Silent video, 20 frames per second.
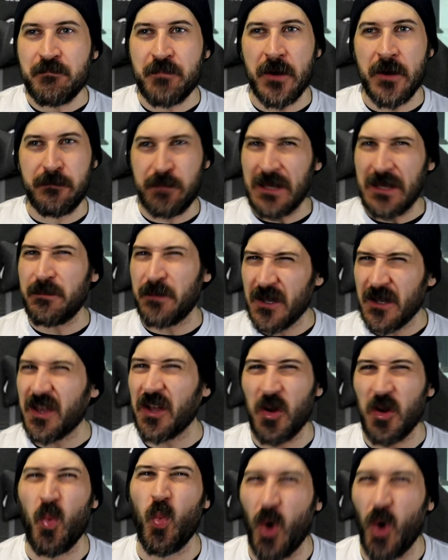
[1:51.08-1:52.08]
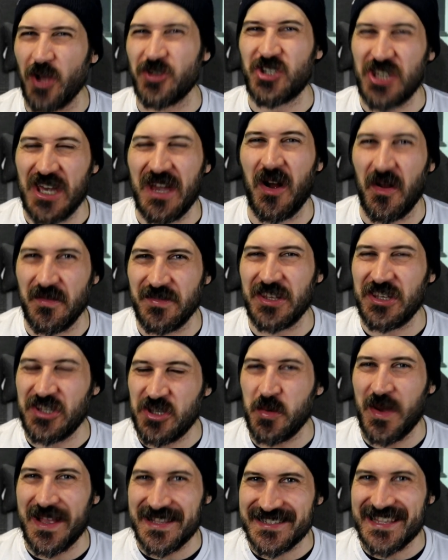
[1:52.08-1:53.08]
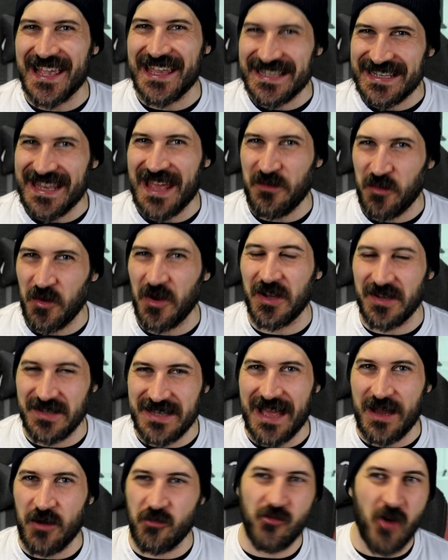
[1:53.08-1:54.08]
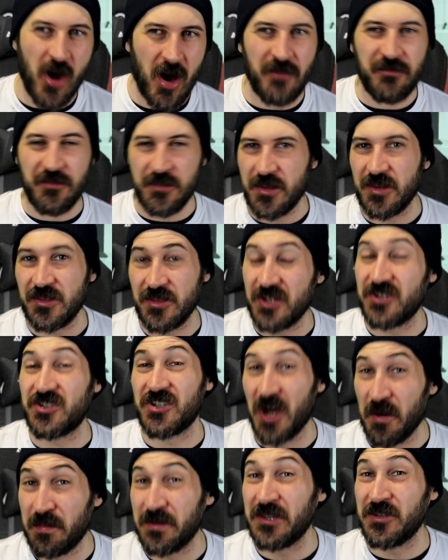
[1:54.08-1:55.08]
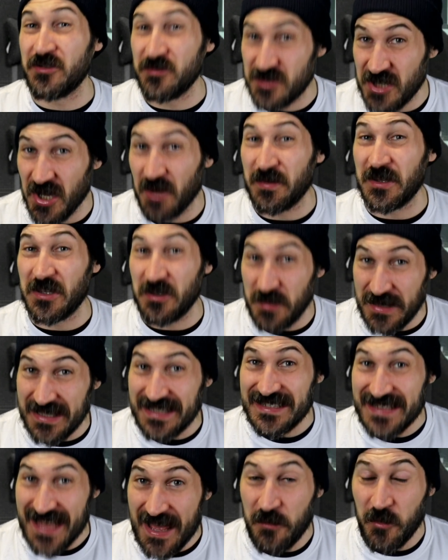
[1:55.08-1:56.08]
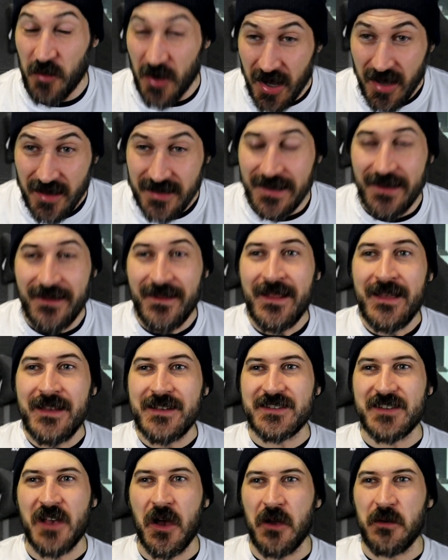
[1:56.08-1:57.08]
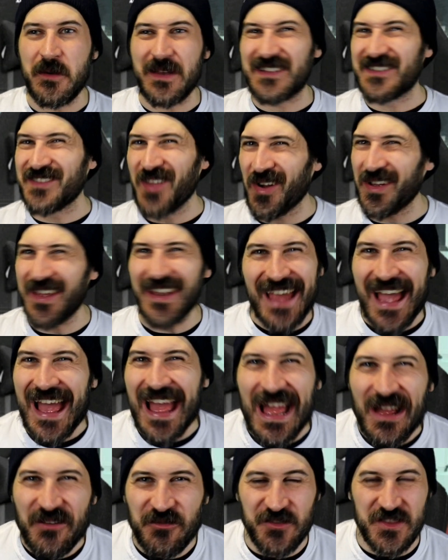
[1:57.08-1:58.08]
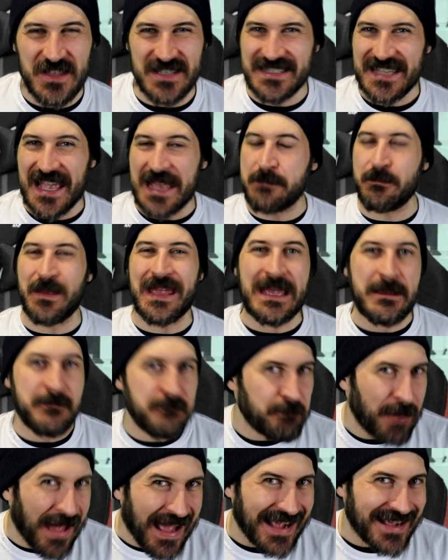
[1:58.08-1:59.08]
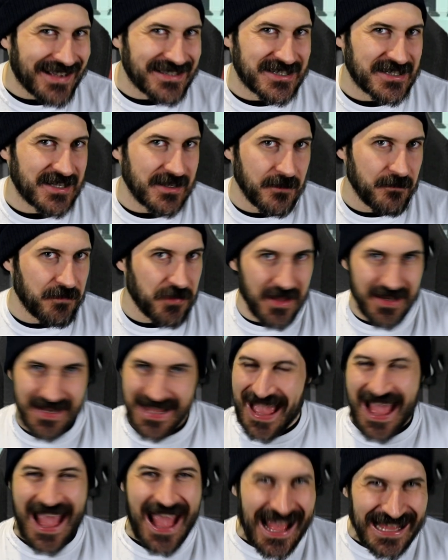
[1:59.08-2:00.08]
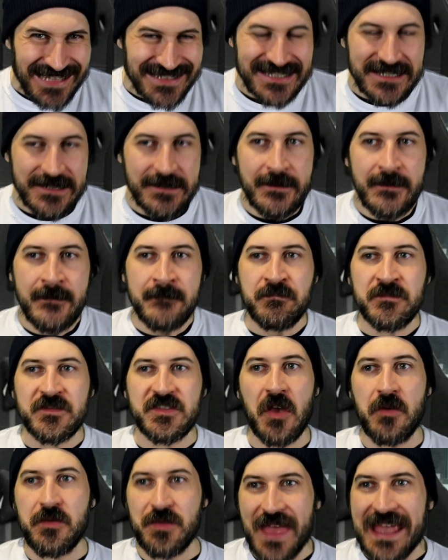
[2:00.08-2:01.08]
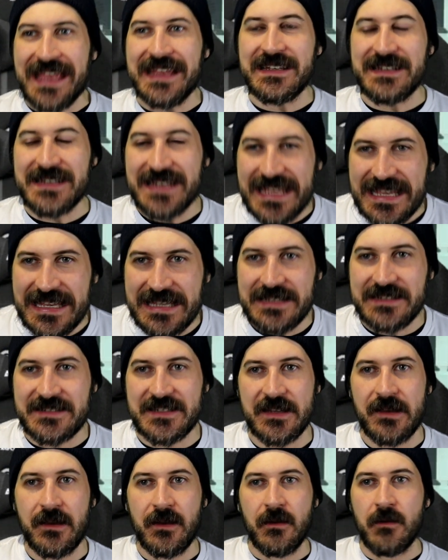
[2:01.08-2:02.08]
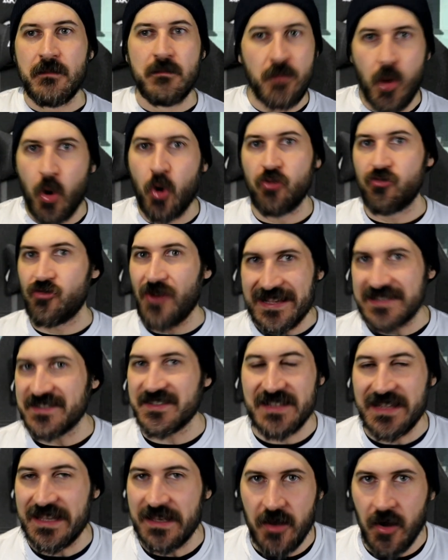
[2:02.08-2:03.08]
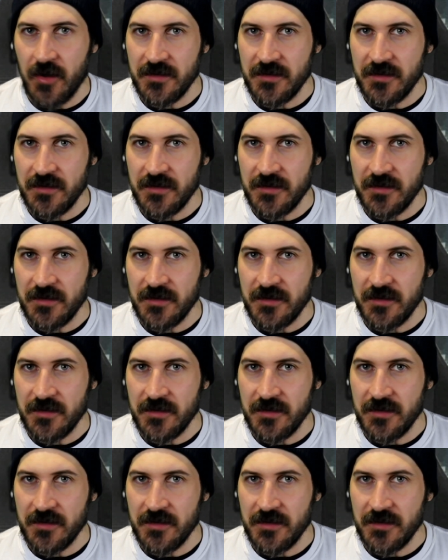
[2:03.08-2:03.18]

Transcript: but people are going to watch it on the USA network now rather than the WWE network. So it's not going to have the same impact that it had. So they need more wrestling